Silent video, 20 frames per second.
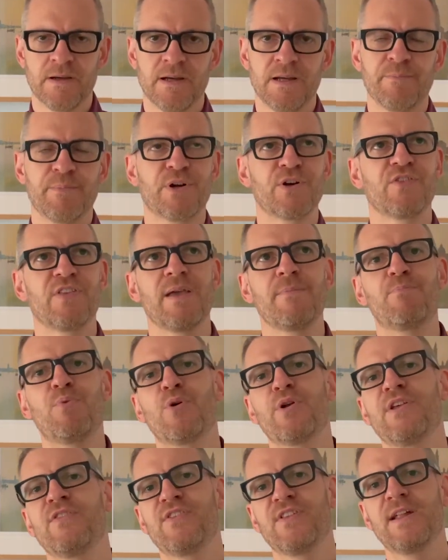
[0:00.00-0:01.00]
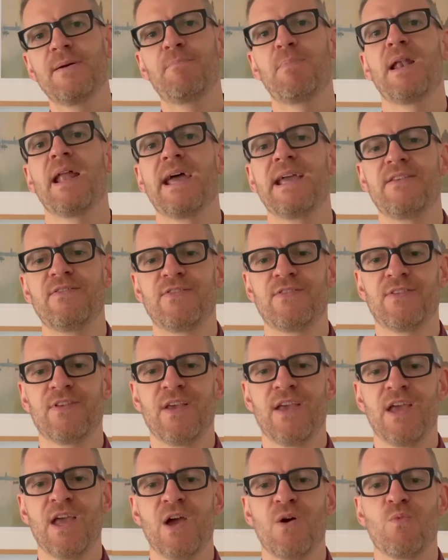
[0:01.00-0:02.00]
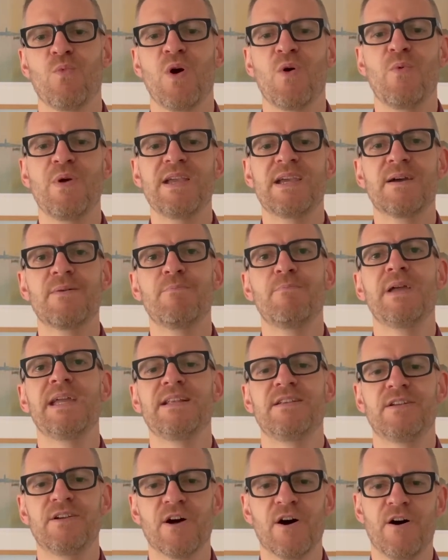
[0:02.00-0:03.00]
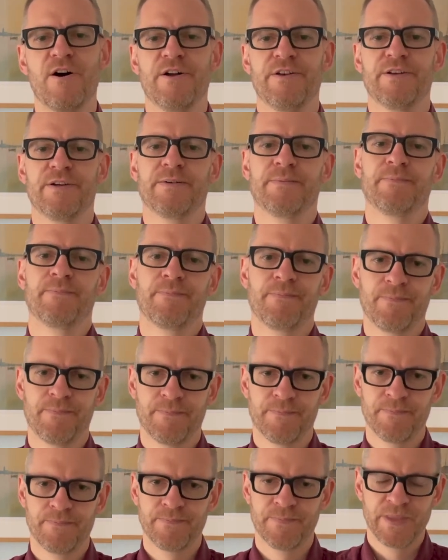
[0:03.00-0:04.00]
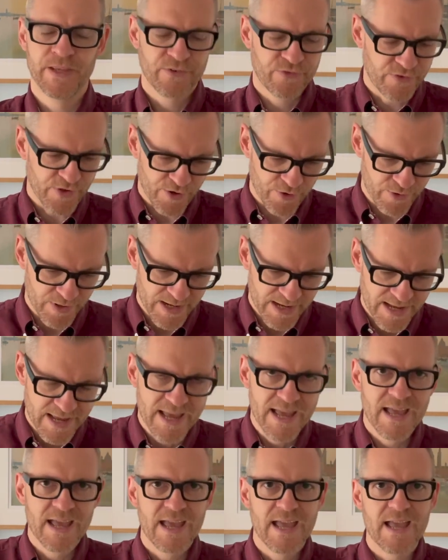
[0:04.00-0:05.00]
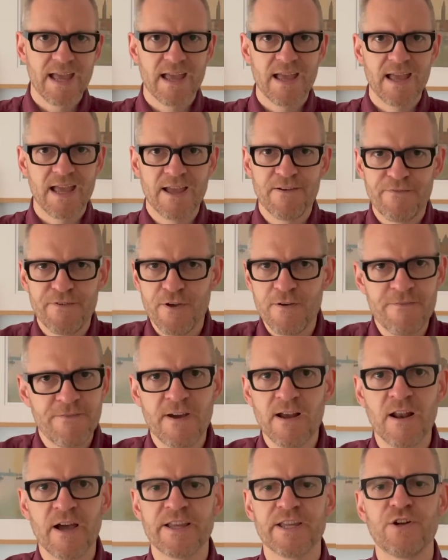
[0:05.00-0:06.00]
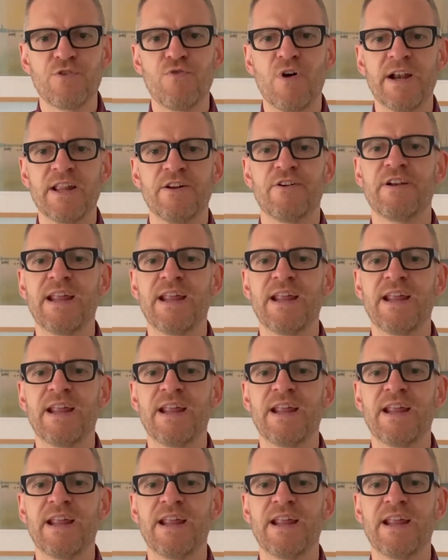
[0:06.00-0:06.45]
because they put us in a place where we can meet God. So, if you feel like you're running on